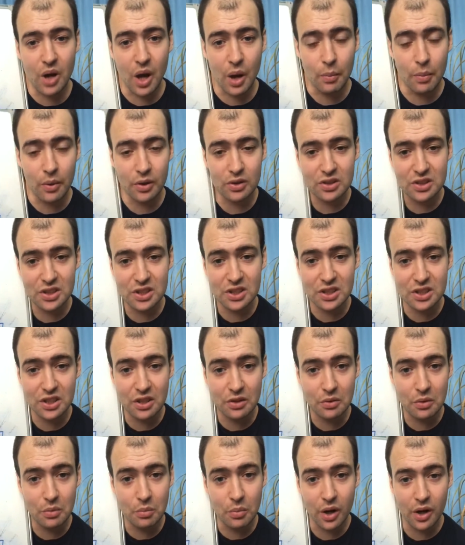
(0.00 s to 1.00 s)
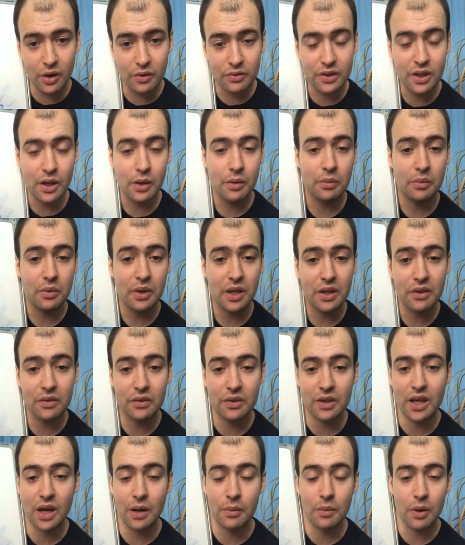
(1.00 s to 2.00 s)
A modern distillery might have
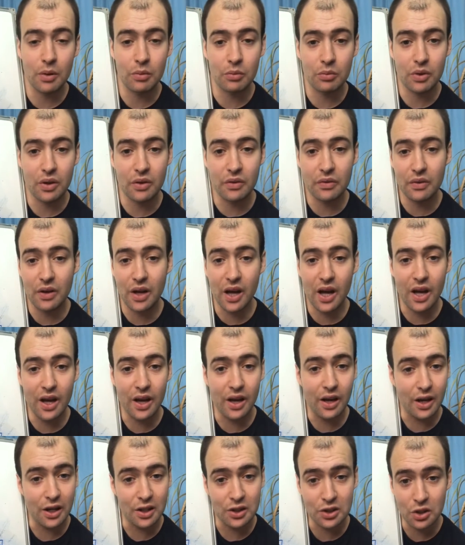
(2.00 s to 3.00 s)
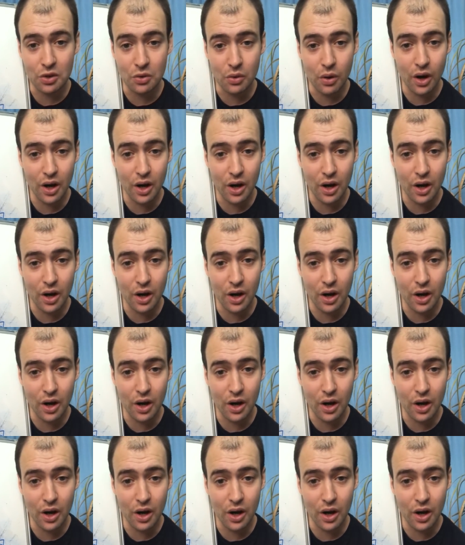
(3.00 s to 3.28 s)
even come up with a new